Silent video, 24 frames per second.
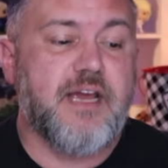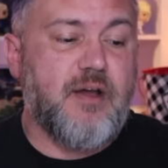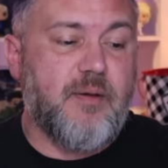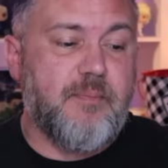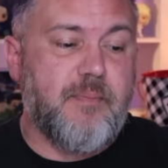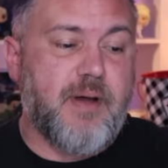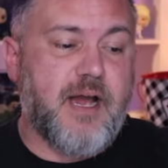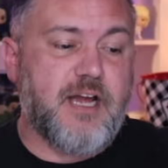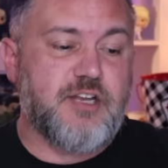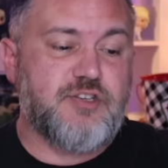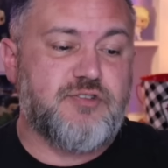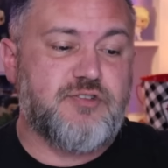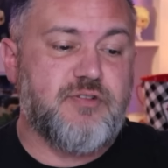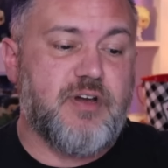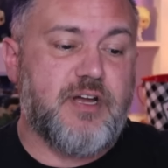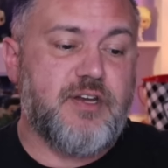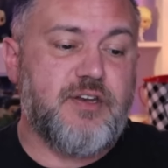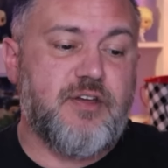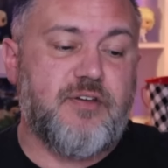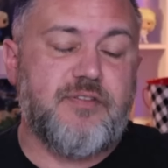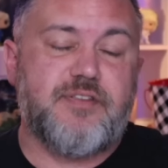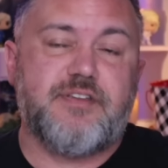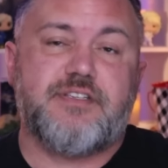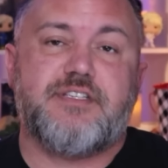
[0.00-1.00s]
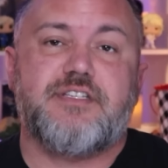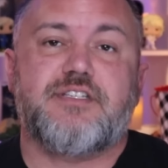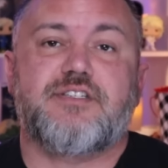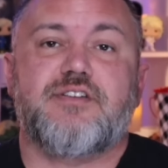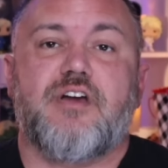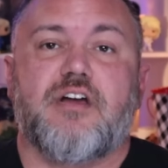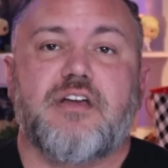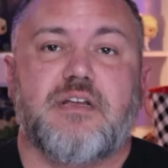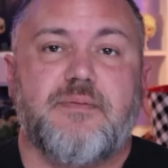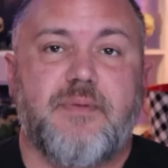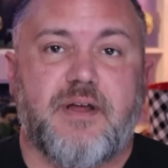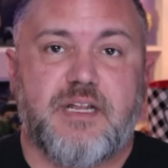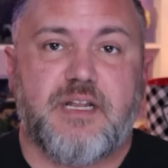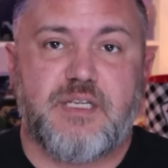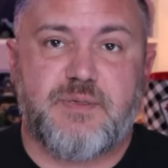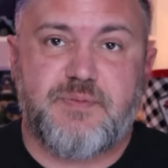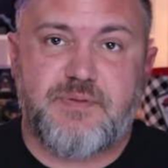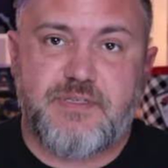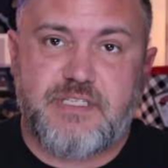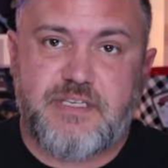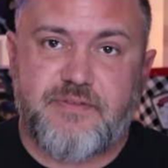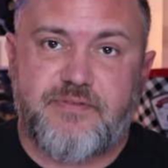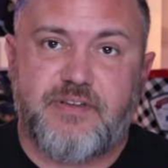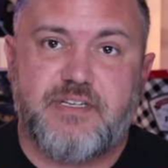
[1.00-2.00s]
Now, mind you, I know this is talking about a
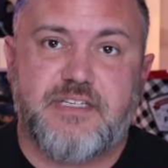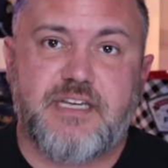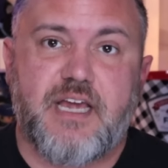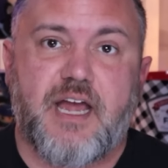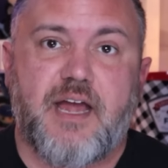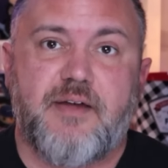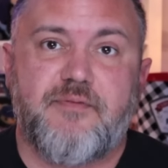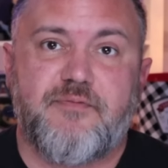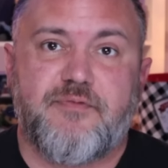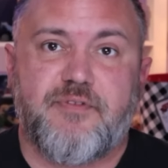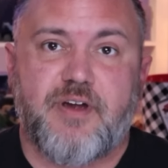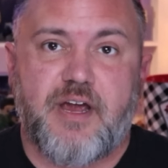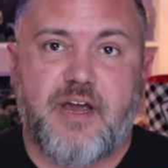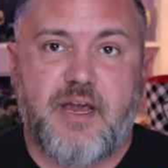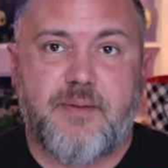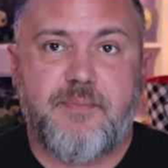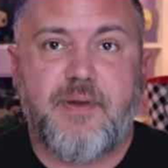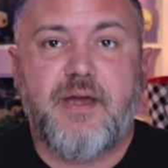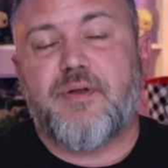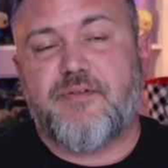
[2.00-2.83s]
specific time frame,